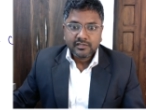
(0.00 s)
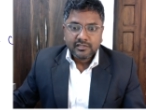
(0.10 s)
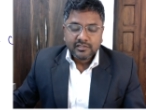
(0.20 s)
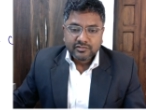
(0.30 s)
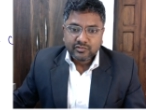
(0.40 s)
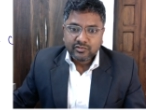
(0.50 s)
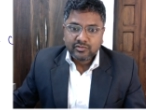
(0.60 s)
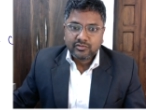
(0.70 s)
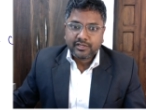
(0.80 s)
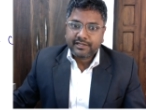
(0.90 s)

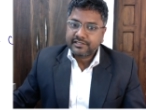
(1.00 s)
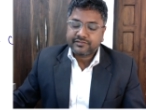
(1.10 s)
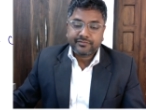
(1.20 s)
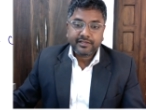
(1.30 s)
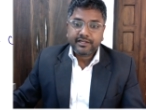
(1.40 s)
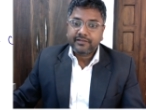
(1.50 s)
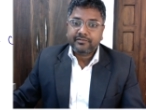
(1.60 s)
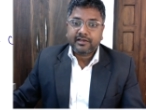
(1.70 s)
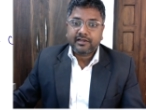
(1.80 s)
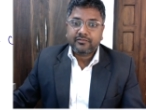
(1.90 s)
So it is very difficult